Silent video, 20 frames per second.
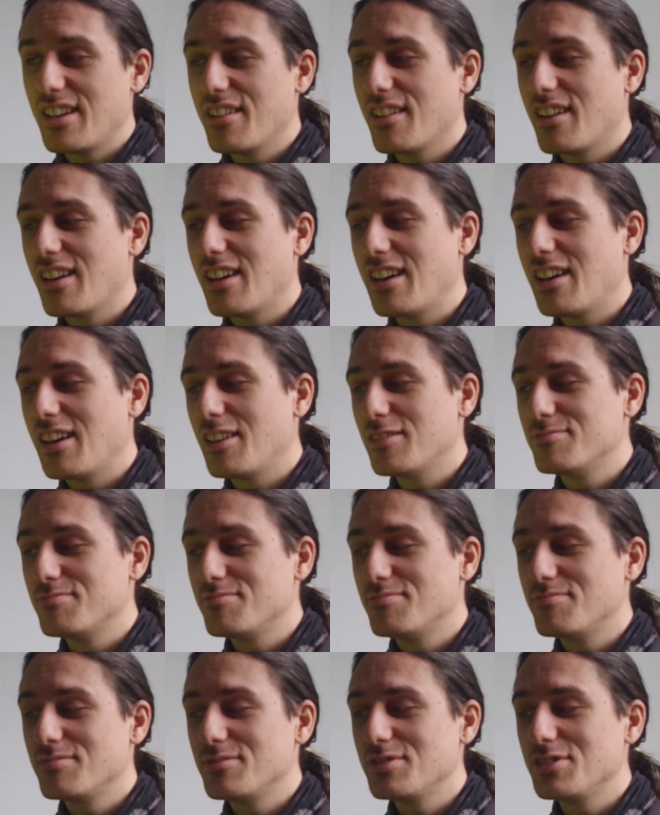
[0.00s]

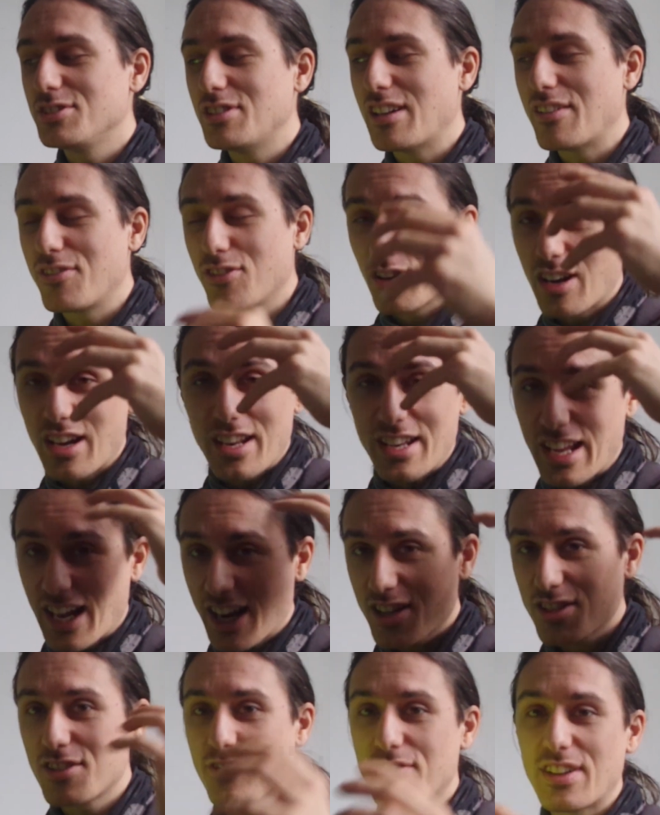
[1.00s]
You haven't got any
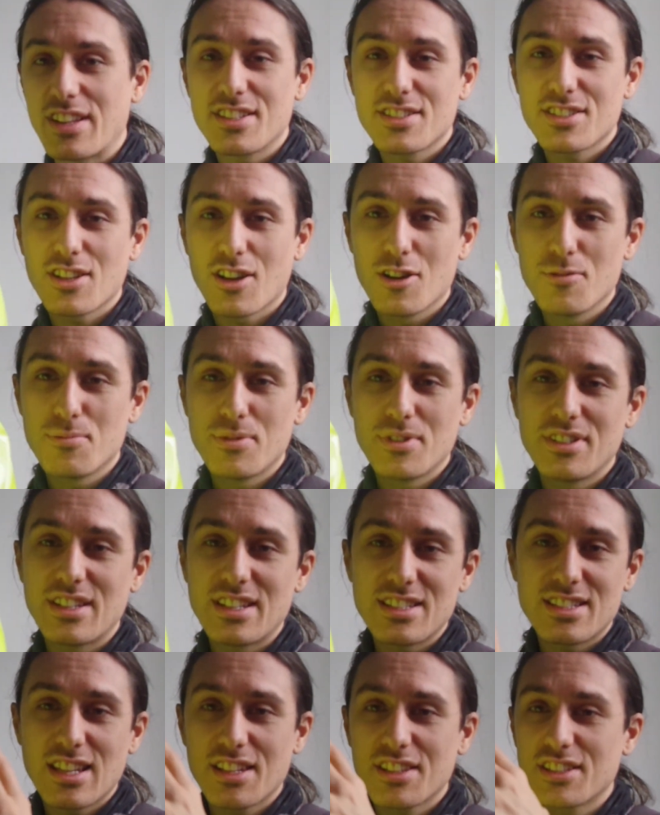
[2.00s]
extra vents to open.
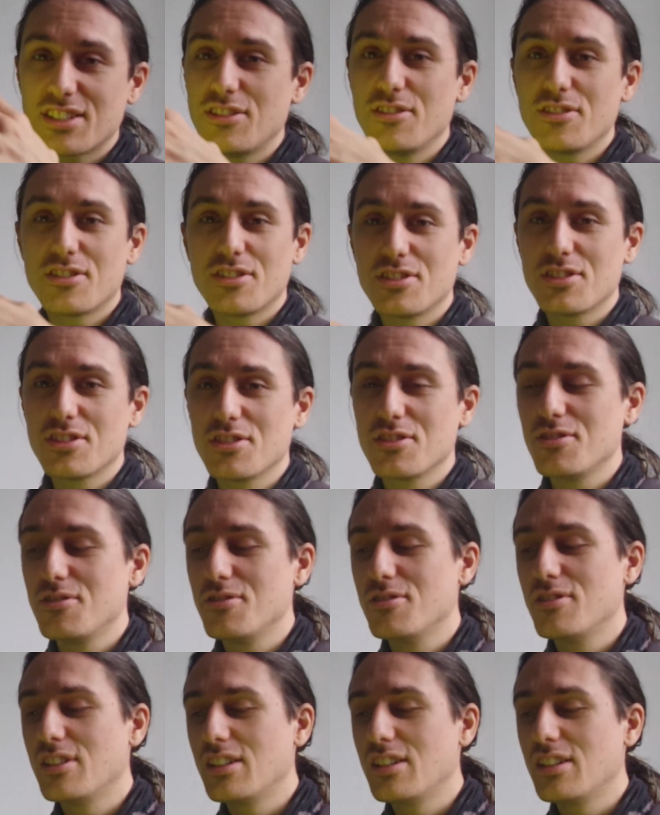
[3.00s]
There's nothing you can do.